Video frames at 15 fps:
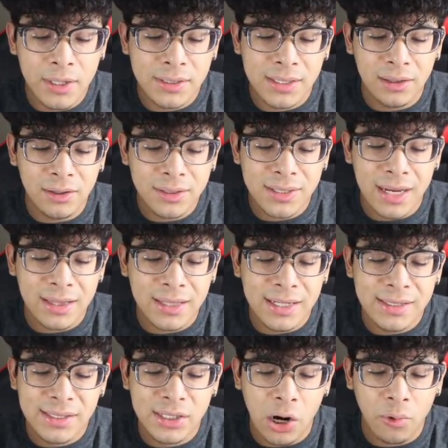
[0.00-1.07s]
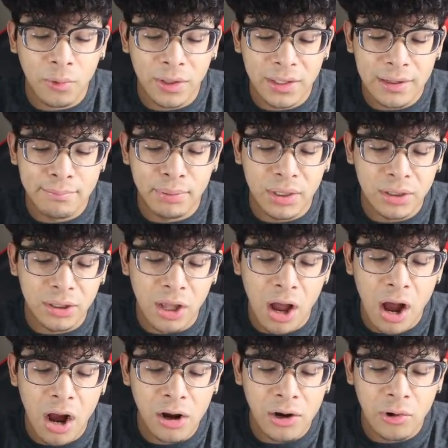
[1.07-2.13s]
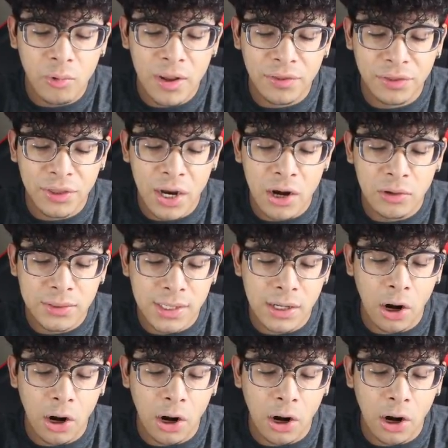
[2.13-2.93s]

because it looks like these don't really belong with those.